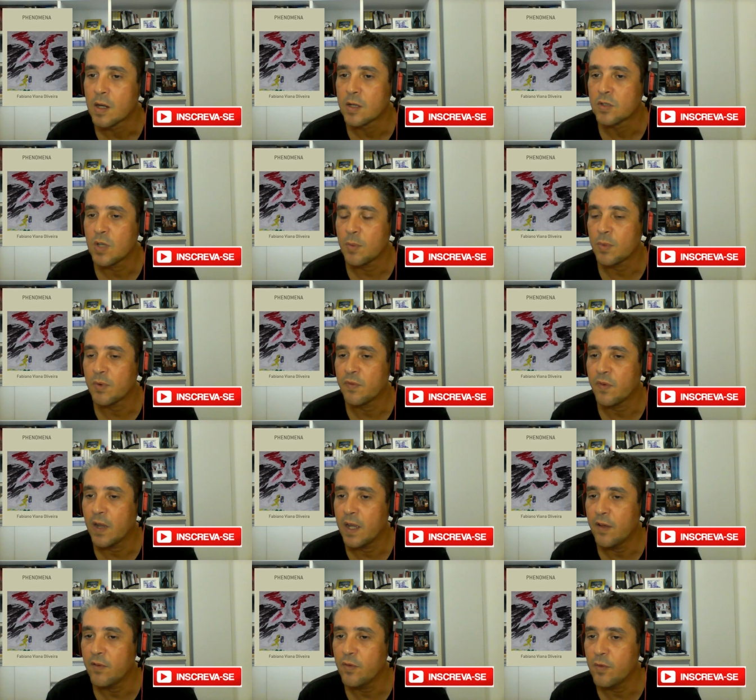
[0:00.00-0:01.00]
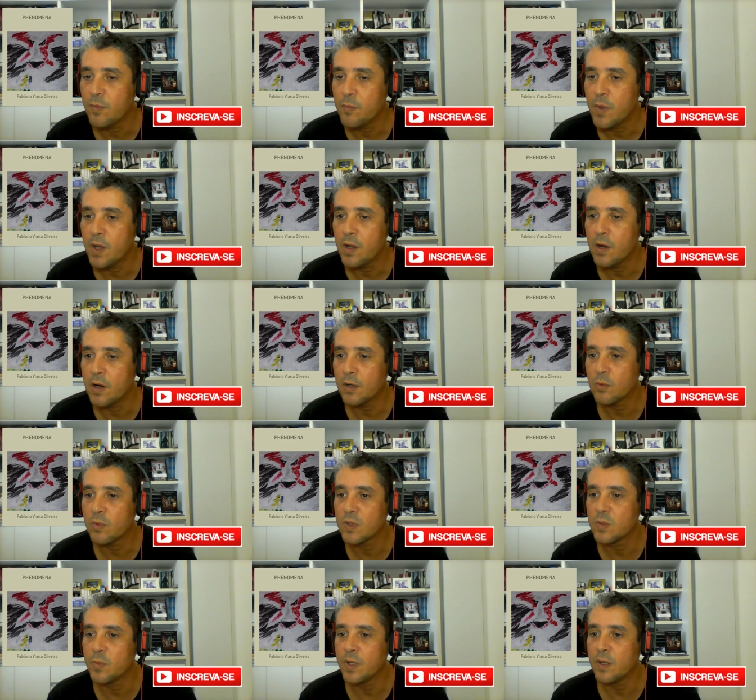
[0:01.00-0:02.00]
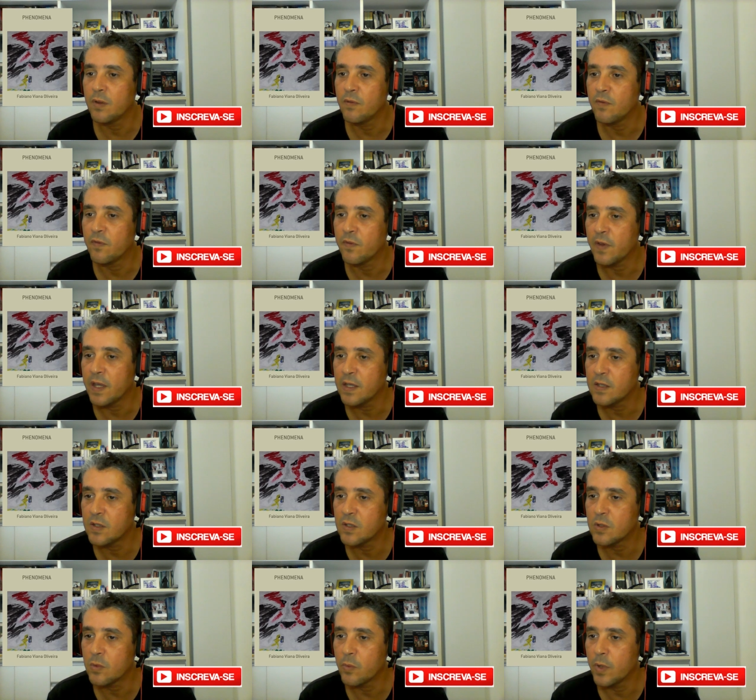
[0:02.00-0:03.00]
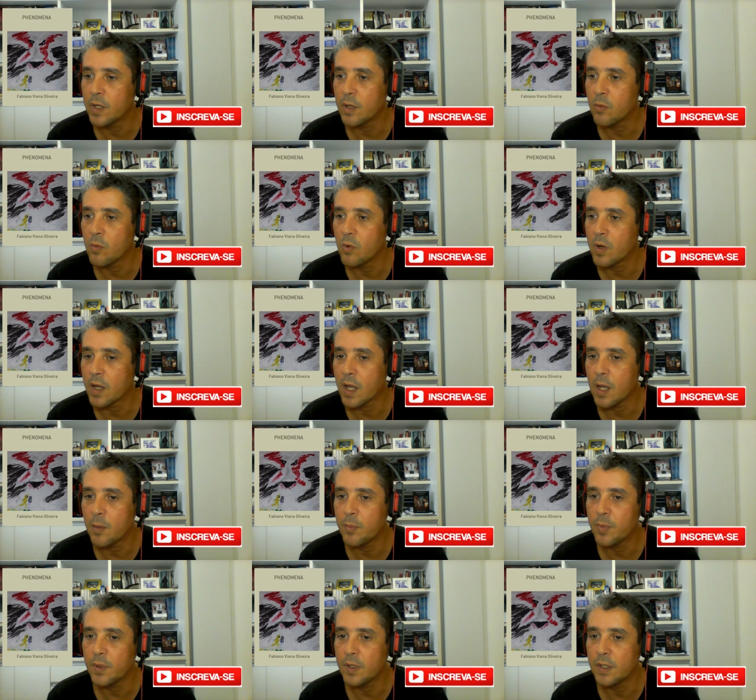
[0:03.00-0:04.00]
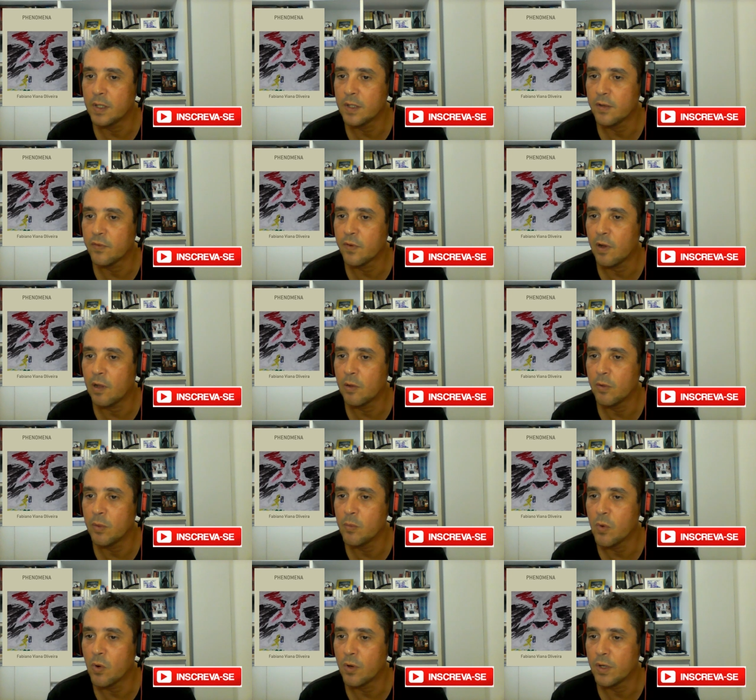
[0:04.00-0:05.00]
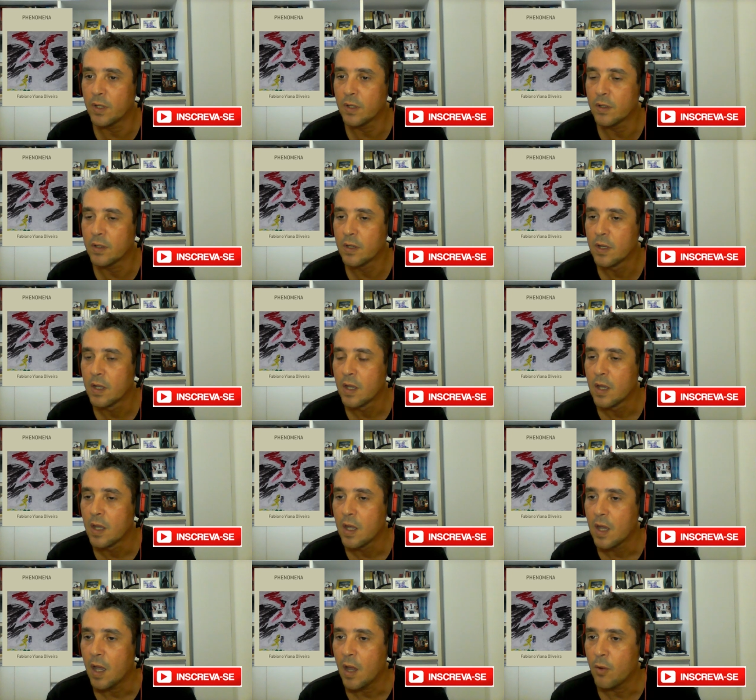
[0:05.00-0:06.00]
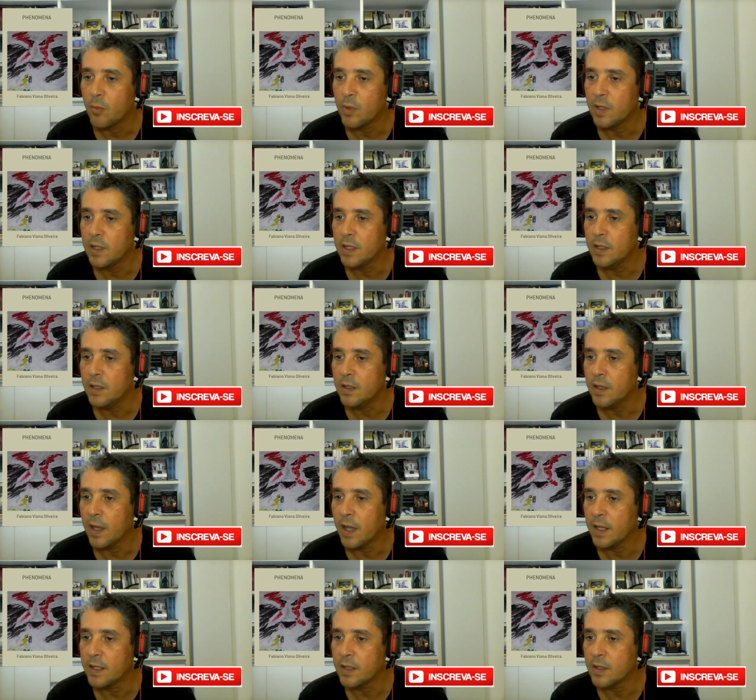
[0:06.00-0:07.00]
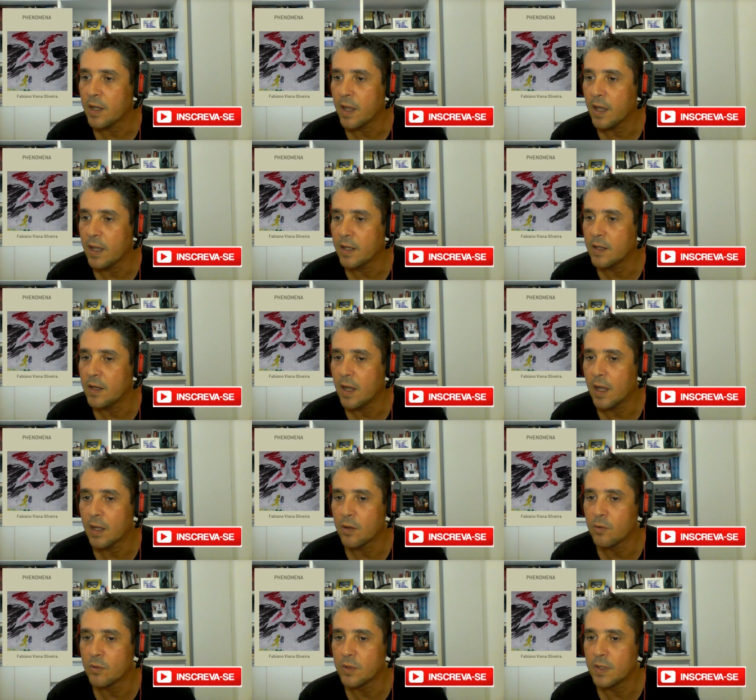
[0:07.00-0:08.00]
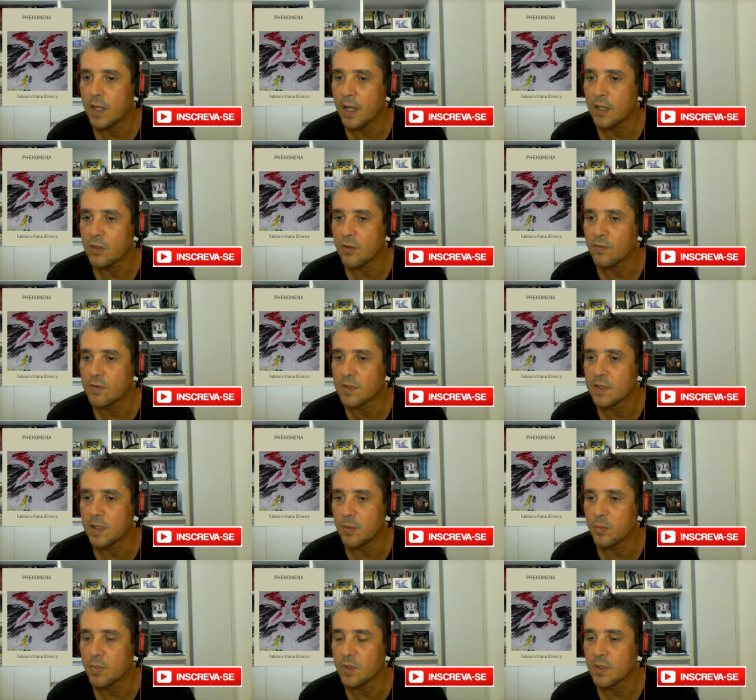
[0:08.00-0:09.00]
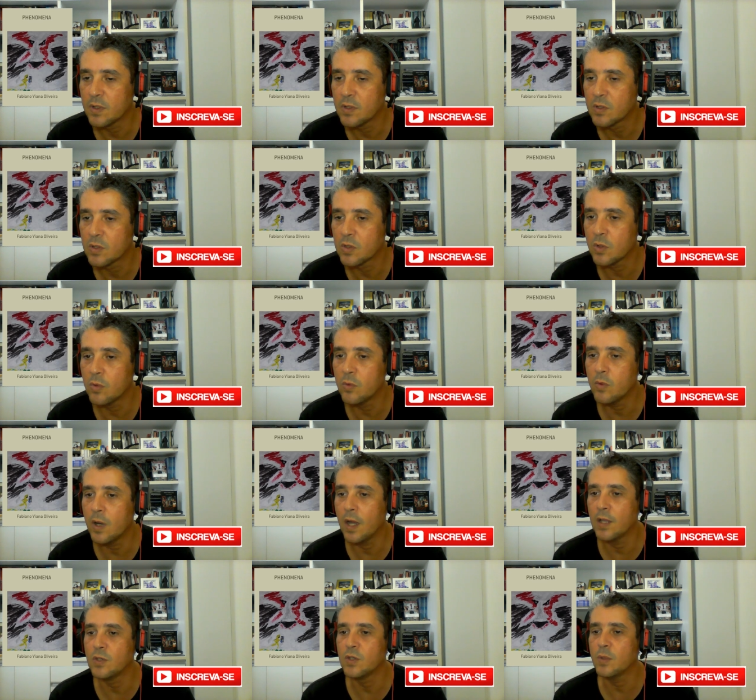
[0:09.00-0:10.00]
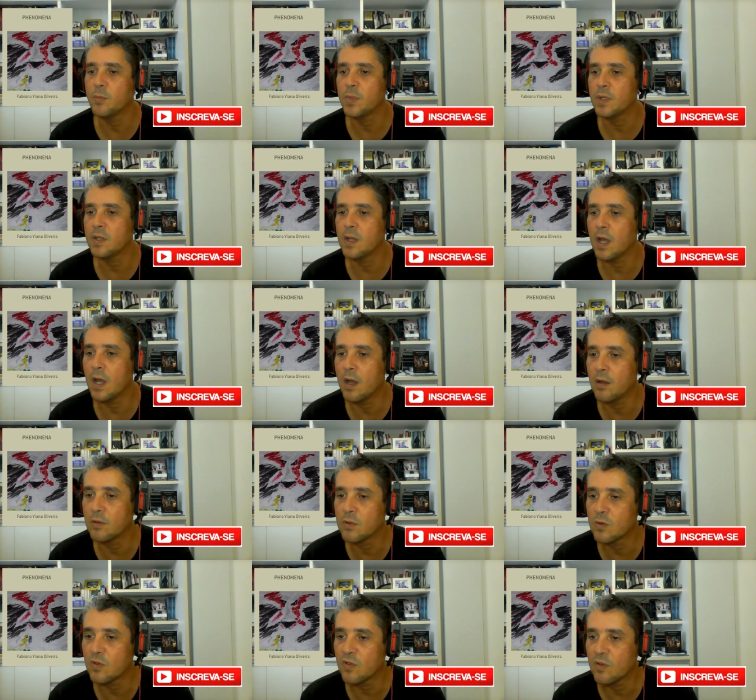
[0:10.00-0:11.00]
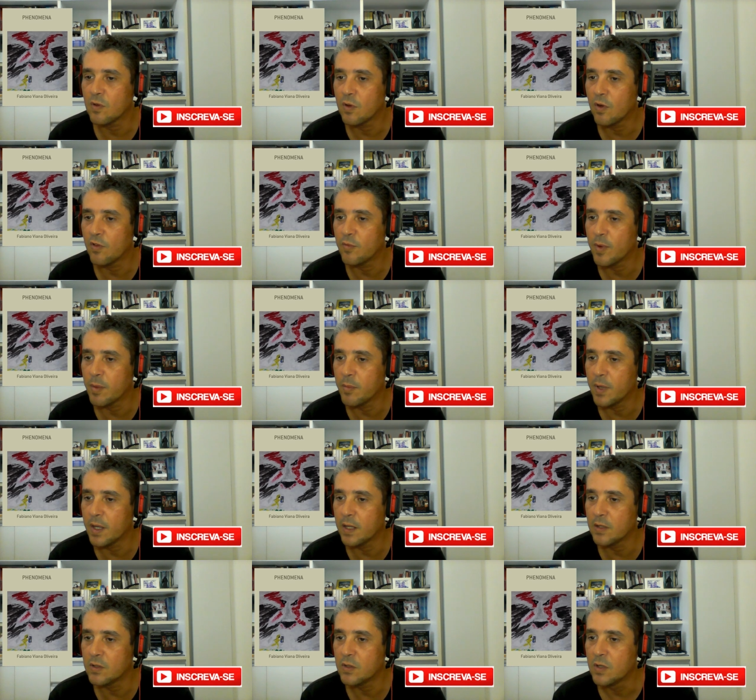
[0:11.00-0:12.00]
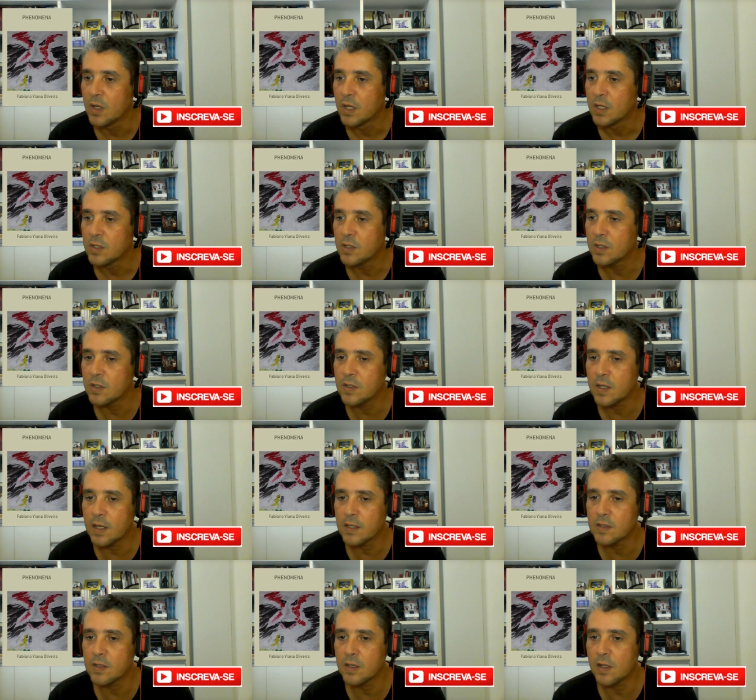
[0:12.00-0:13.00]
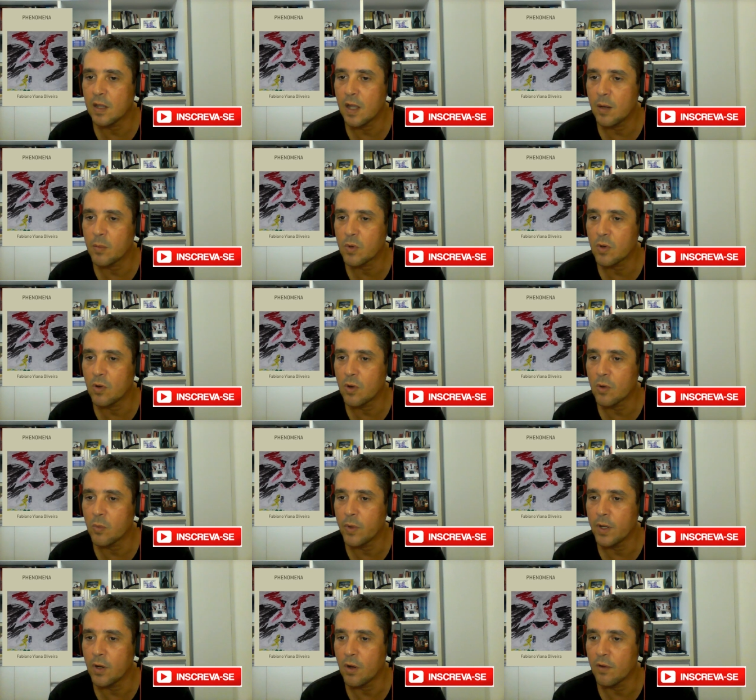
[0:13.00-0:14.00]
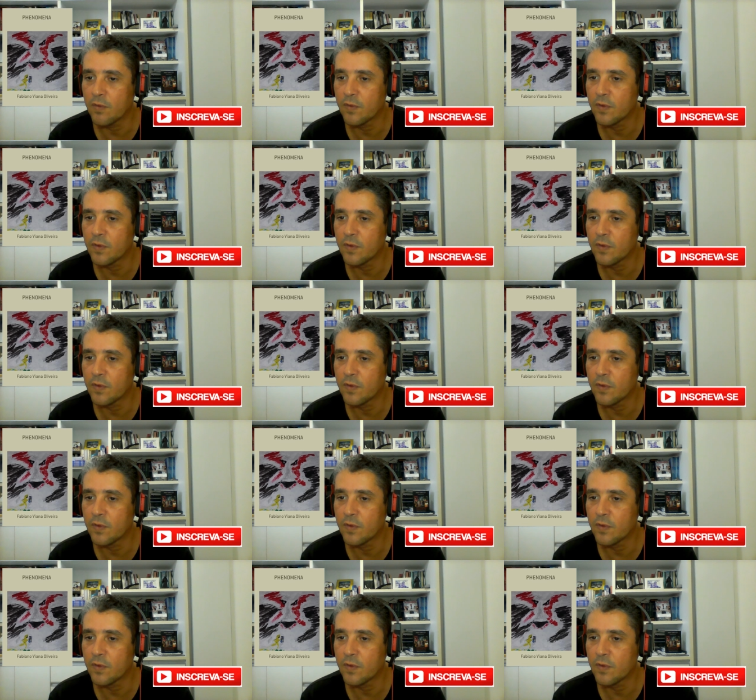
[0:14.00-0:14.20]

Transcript: Chapter 5. My heart was beating fast when I woke up in the following morning. I really hadn't had a good night of sleep, so I jumped out of my bed just as the alarm clock went off,